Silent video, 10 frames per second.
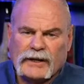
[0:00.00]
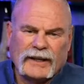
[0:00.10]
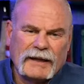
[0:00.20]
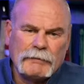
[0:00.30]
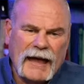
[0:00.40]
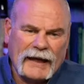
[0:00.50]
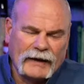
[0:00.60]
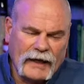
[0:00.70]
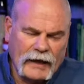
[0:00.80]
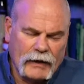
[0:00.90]
Looking
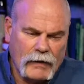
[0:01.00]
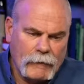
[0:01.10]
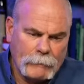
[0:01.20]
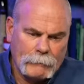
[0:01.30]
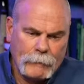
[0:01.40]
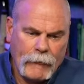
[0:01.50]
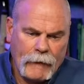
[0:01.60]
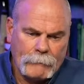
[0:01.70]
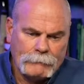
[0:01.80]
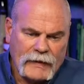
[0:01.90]
back now,
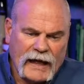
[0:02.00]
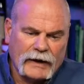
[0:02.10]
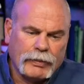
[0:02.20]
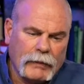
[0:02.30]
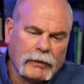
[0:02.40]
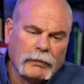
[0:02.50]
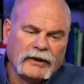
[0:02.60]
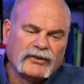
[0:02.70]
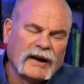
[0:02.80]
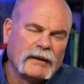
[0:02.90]
I'd have
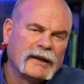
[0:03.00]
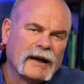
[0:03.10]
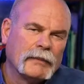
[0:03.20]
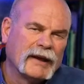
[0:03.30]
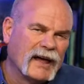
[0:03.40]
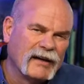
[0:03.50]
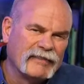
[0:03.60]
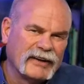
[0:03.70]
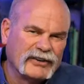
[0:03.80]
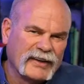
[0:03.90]
probably tried to become an
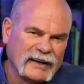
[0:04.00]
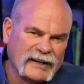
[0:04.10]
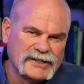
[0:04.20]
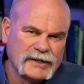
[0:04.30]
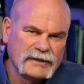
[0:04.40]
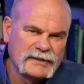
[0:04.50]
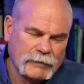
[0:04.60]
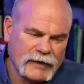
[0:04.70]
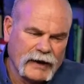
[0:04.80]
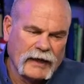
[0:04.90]
elevator technician,
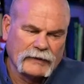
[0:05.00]
something